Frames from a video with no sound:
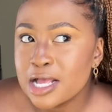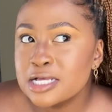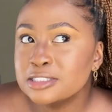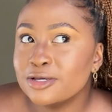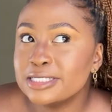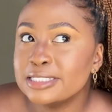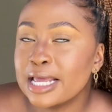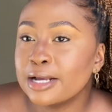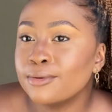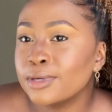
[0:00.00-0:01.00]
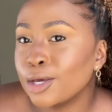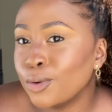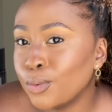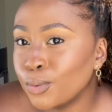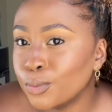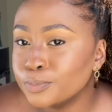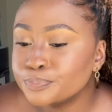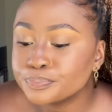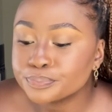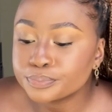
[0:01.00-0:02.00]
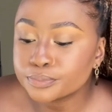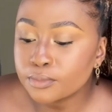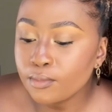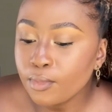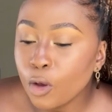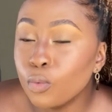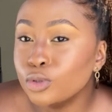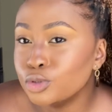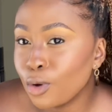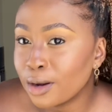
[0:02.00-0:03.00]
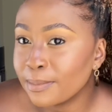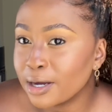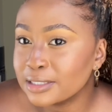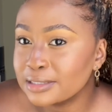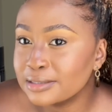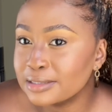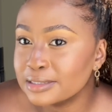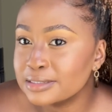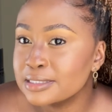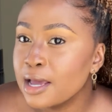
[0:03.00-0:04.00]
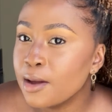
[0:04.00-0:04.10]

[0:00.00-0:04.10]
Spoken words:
So he's like, okay, cool, we'll talk about this